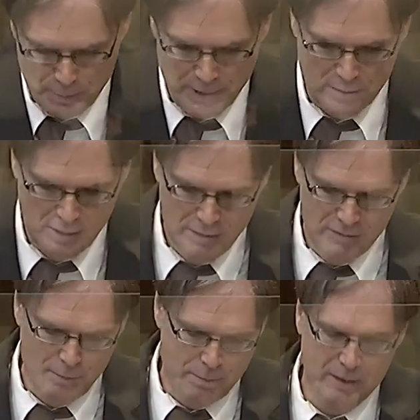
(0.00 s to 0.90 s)
The
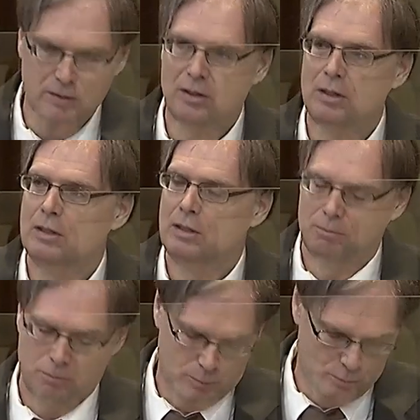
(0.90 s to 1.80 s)
respective
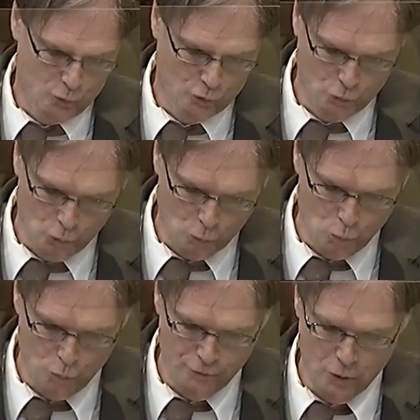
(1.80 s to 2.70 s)
letters of the
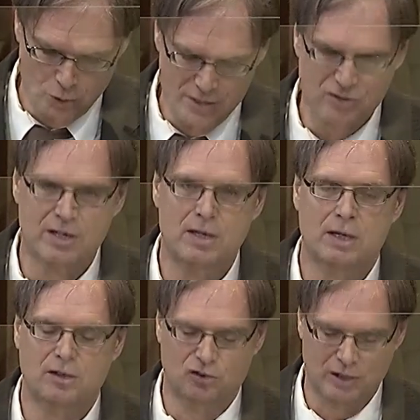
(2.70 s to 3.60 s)
parties can be
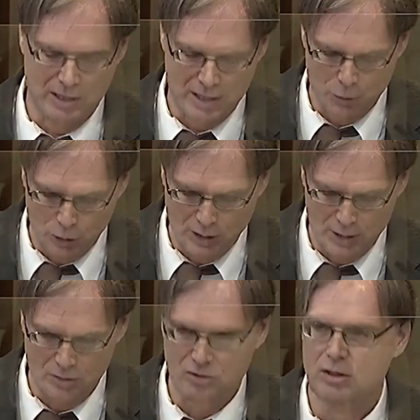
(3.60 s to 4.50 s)
found
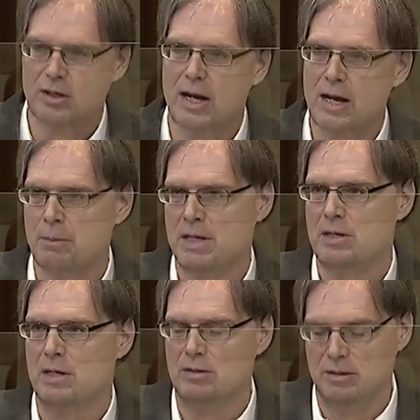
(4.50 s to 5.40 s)
in
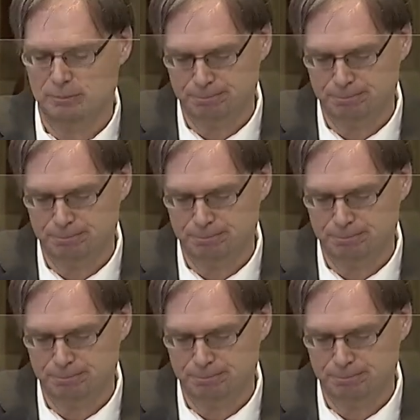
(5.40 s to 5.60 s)
the